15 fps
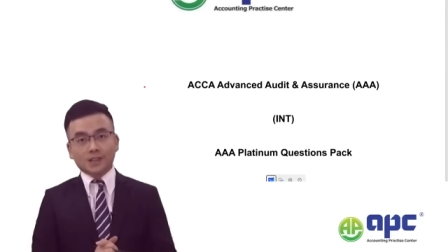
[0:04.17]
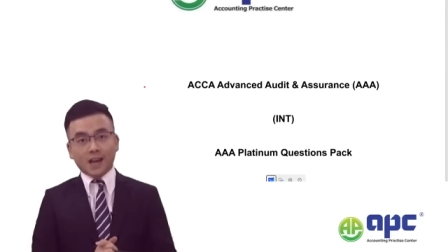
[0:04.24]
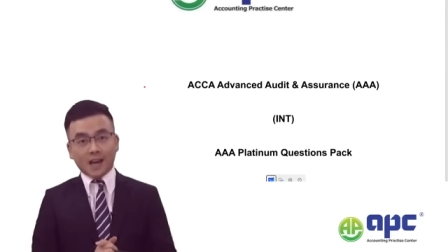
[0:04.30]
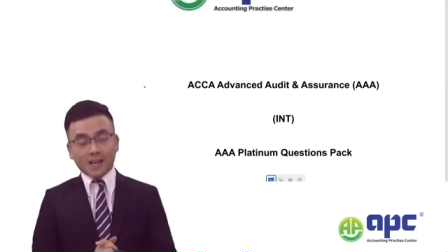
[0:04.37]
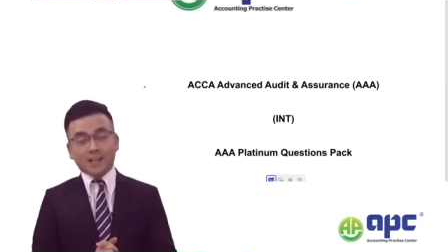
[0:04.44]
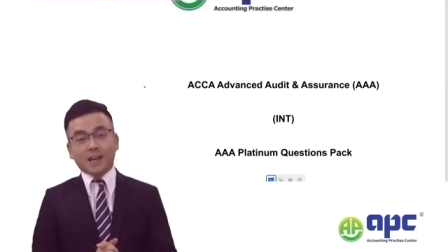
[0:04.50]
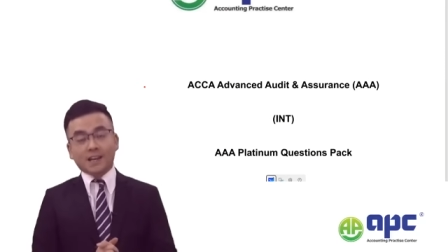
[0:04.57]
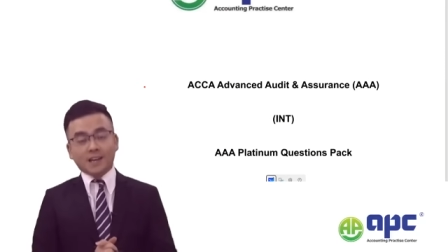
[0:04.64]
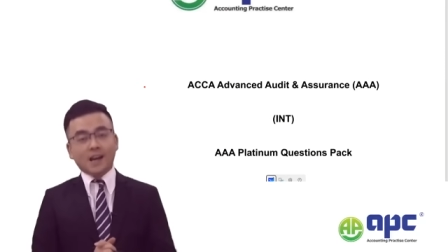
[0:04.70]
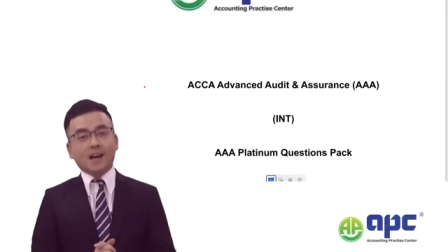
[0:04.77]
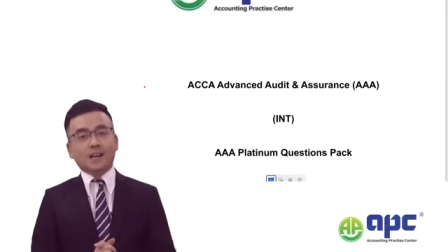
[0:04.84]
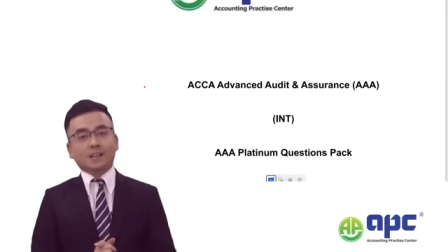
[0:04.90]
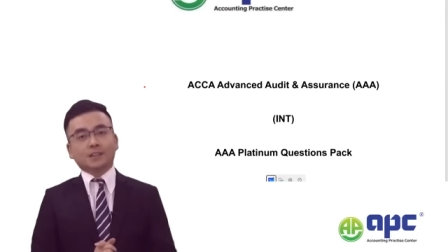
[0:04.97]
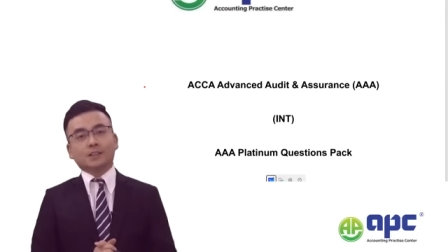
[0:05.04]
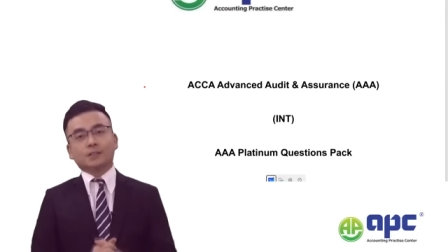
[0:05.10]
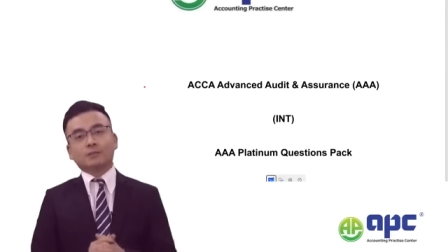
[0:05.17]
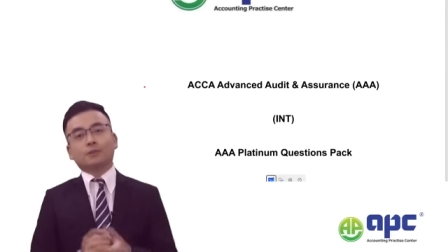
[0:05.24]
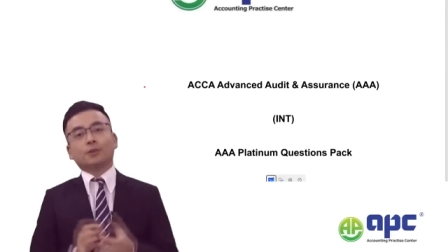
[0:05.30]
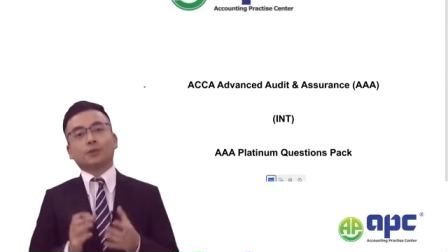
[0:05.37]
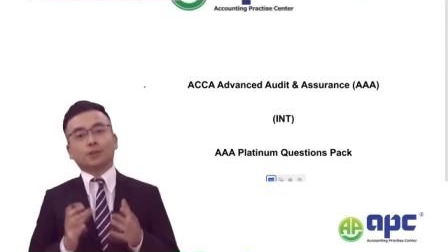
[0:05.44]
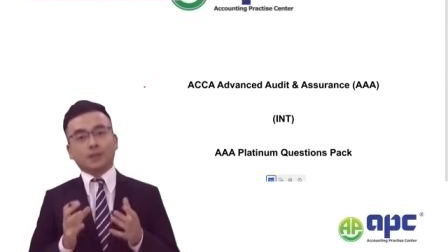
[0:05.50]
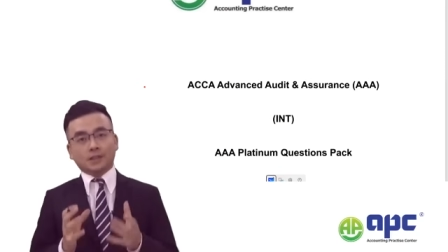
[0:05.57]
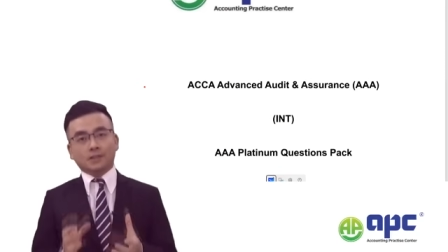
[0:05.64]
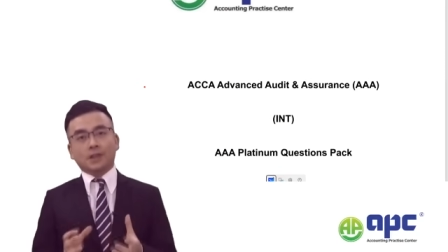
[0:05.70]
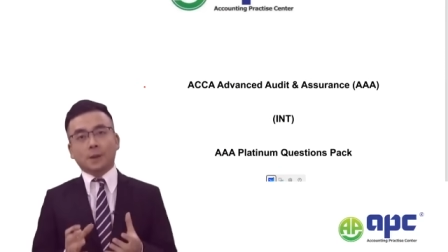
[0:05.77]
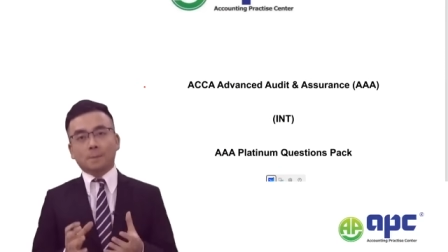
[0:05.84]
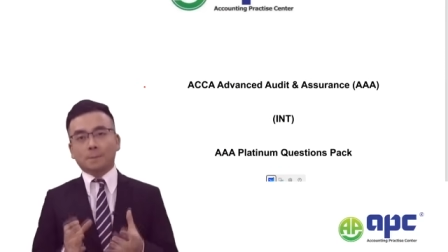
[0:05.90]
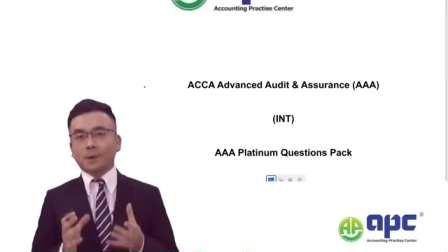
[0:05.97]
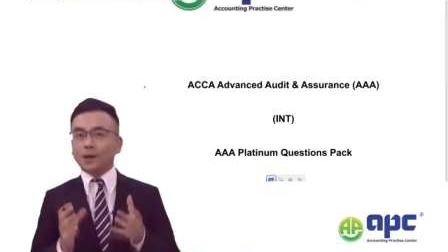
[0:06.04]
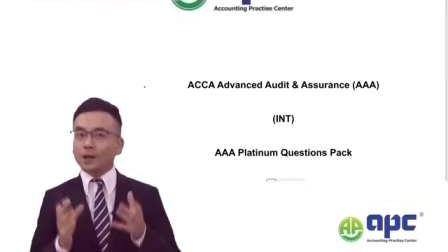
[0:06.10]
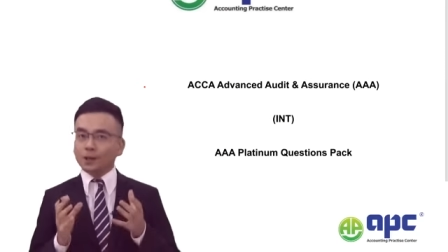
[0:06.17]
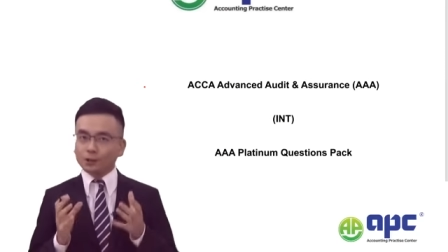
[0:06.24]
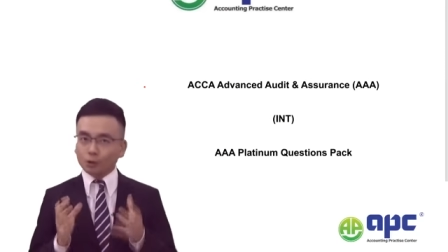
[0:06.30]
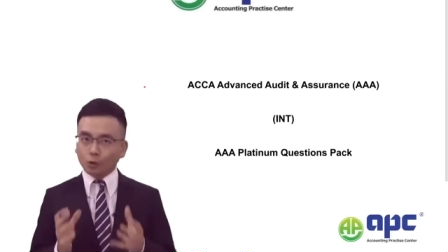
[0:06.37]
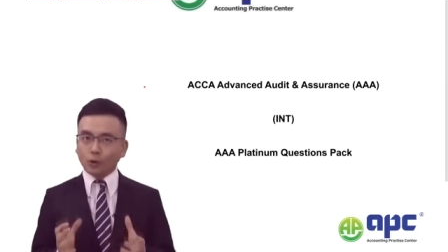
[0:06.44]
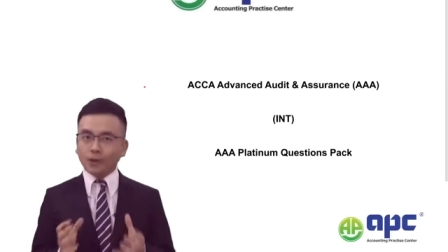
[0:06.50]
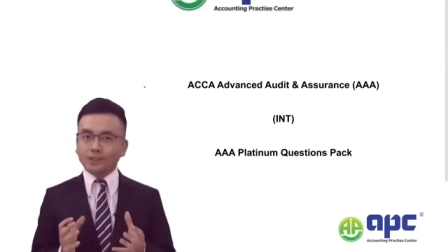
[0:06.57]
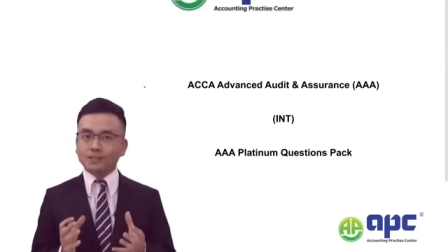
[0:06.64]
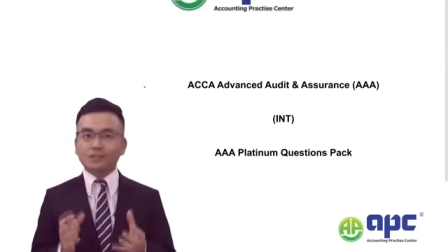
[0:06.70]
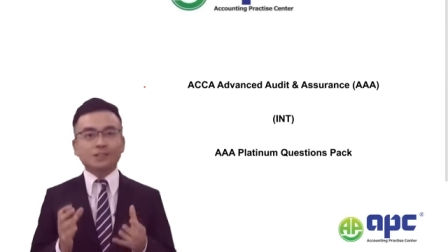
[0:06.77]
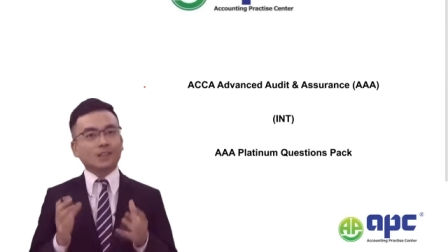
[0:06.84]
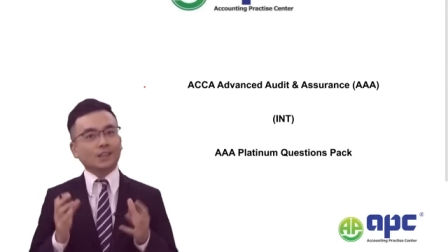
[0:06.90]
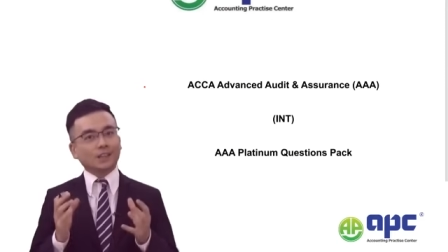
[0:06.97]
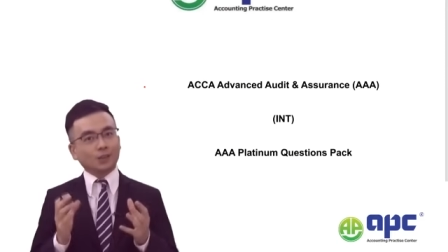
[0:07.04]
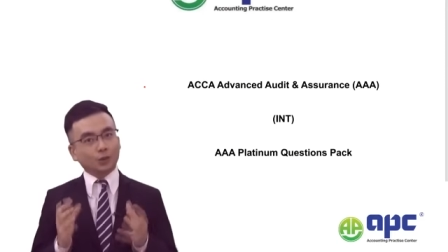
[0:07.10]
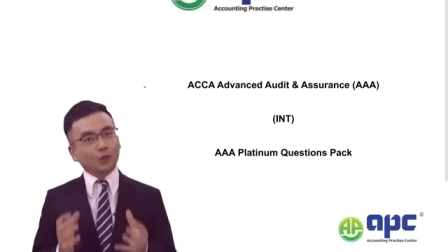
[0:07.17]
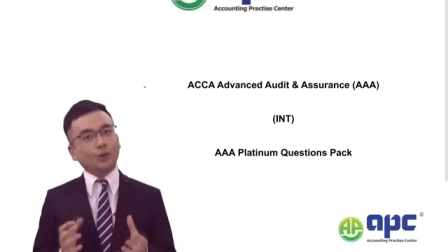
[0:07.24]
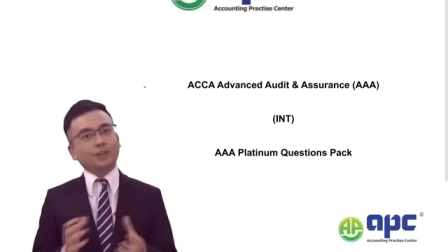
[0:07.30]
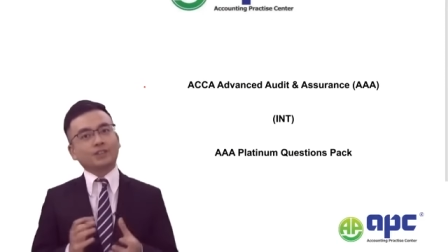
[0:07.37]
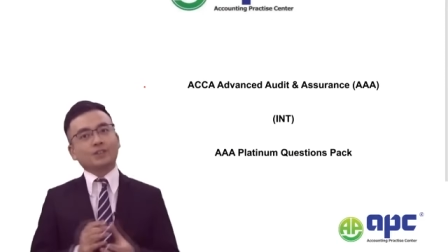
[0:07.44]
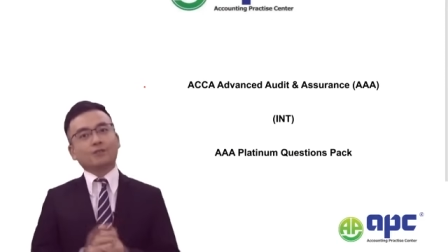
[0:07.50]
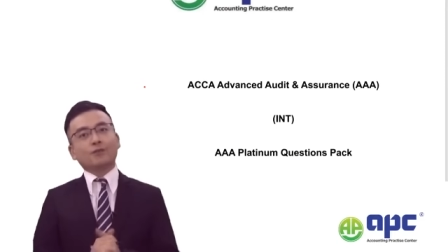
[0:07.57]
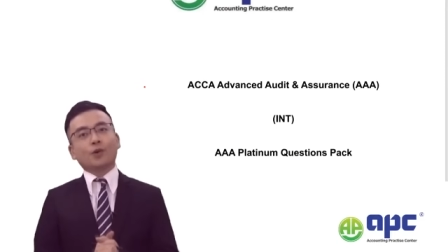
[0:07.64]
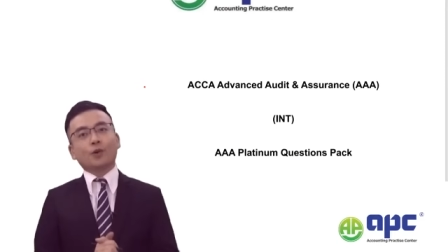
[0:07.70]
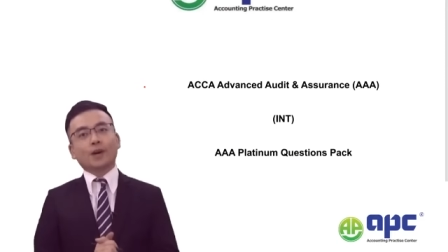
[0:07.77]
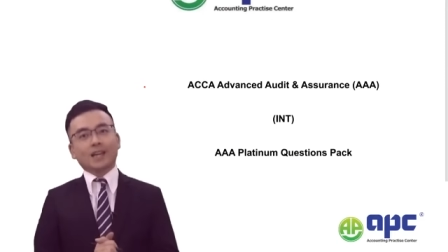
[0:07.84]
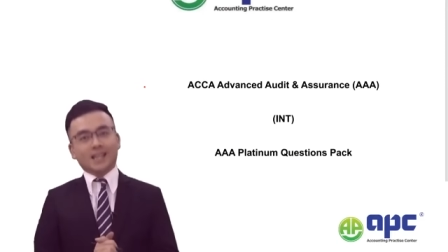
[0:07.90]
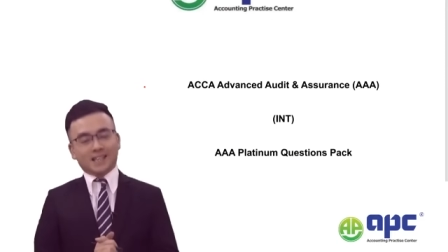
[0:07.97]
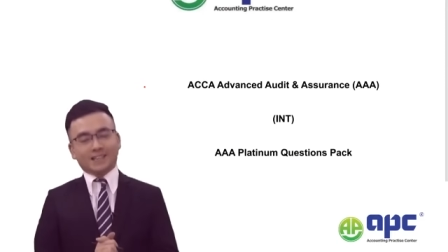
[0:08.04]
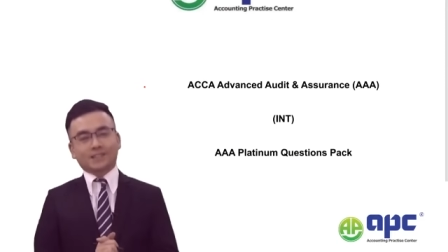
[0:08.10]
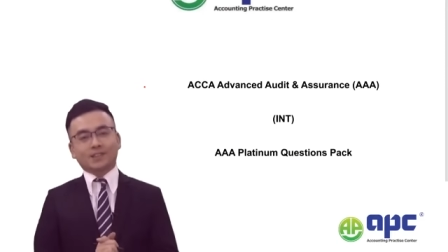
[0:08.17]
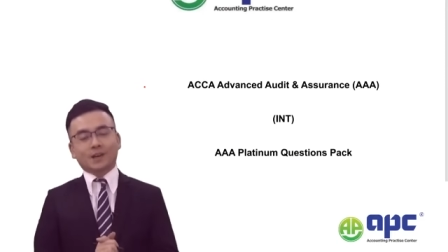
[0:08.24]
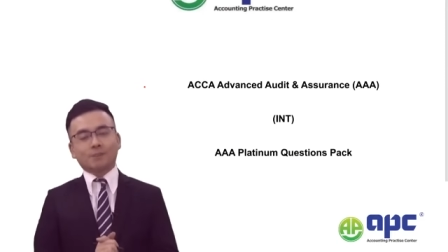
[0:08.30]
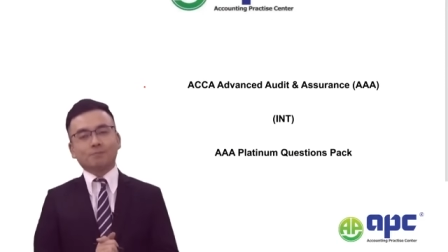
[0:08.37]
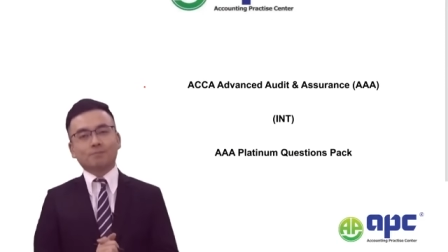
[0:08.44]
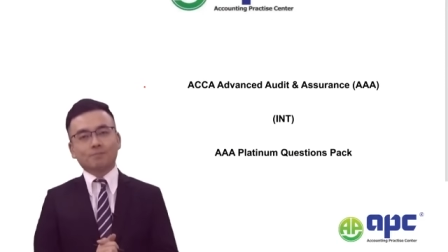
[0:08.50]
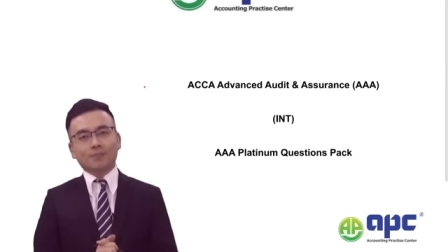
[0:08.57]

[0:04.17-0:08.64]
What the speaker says: AAA for December 2024 exam.